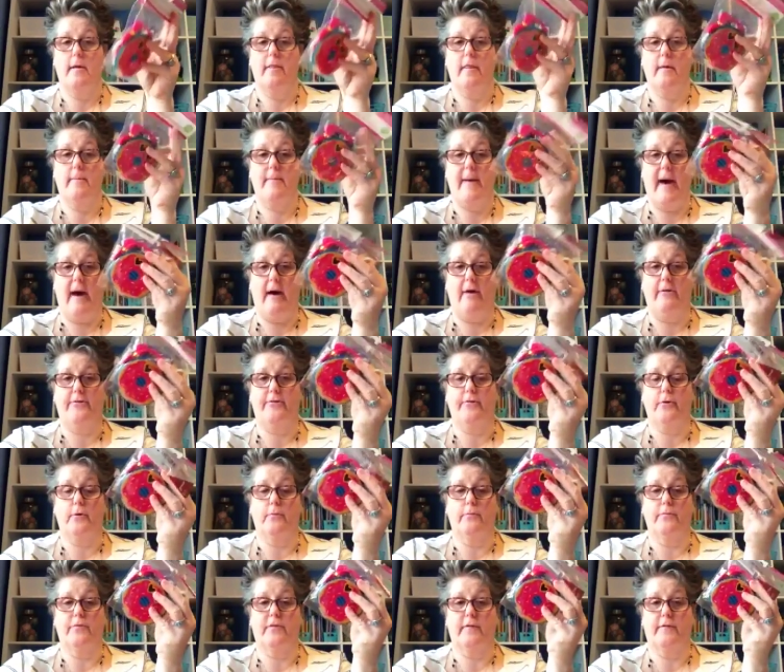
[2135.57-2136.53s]
the
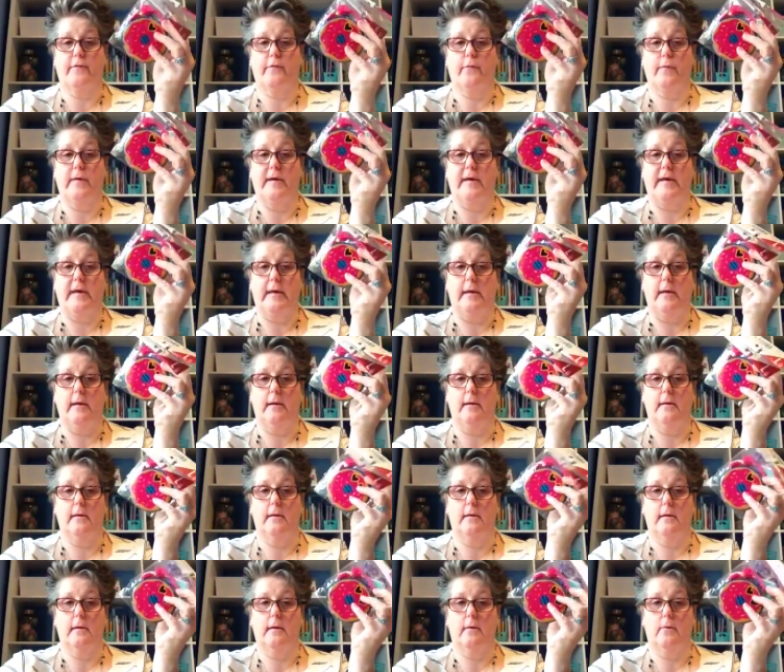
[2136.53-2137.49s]
bathrooms if
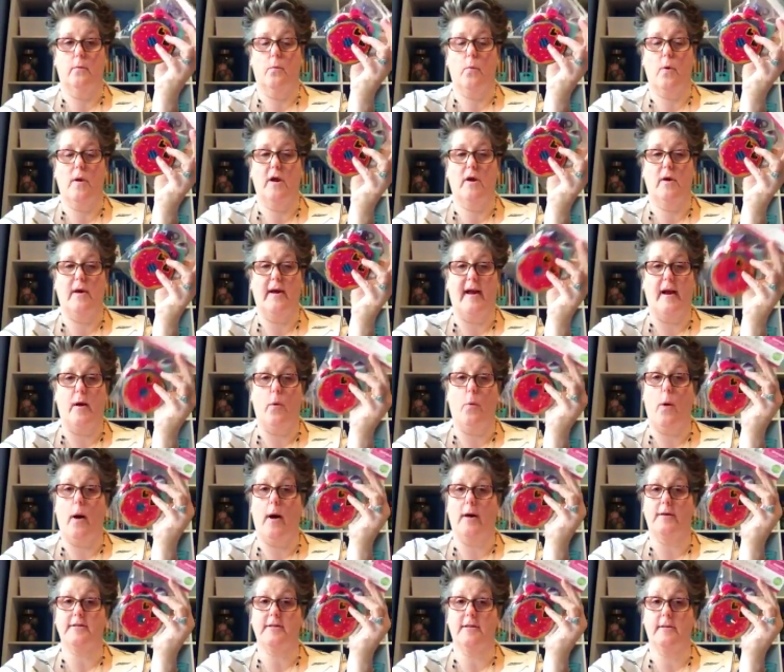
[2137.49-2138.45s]
we want to take a
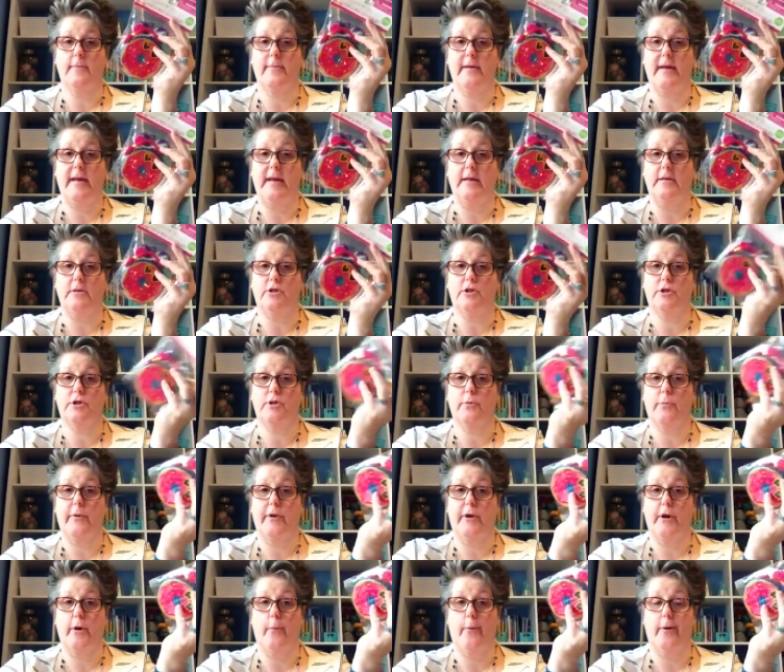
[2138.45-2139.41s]
walk to the beach and
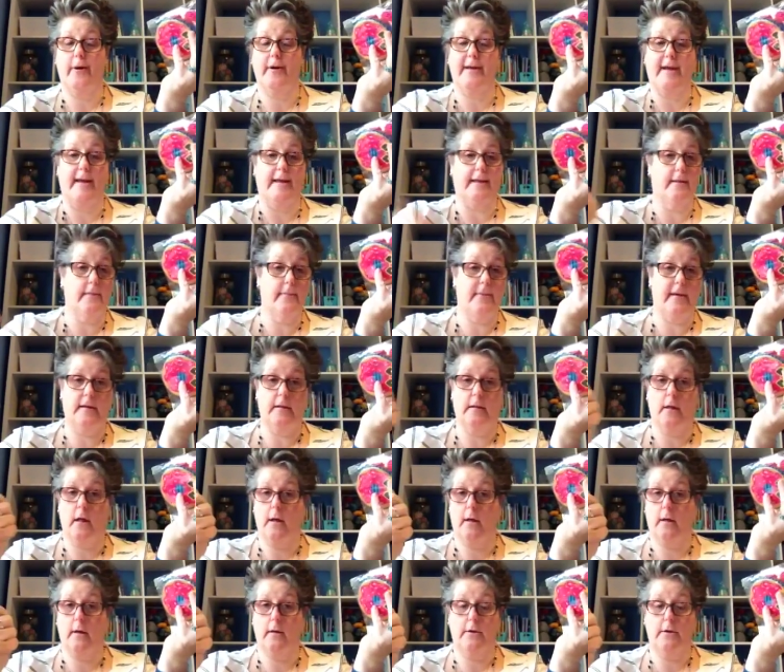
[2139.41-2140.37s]
we don't want to take the big,
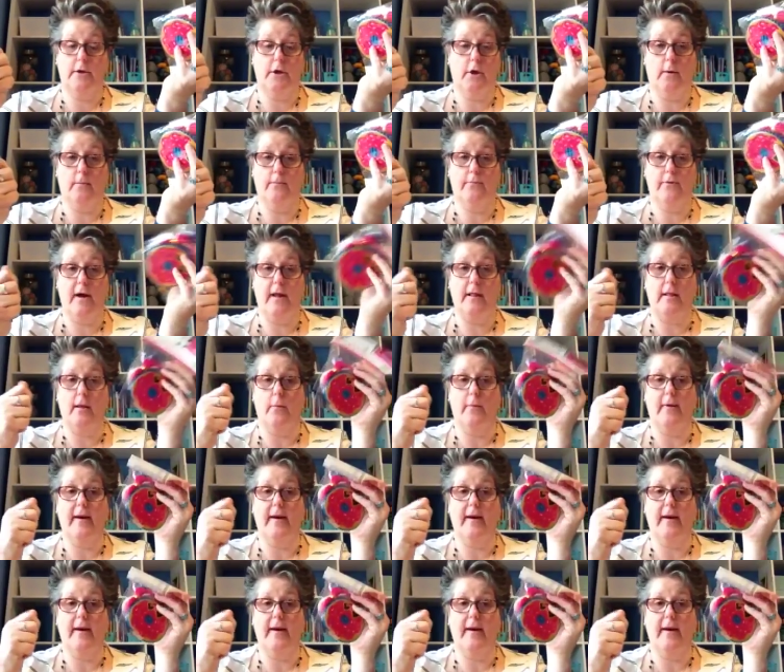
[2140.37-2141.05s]
umbrella,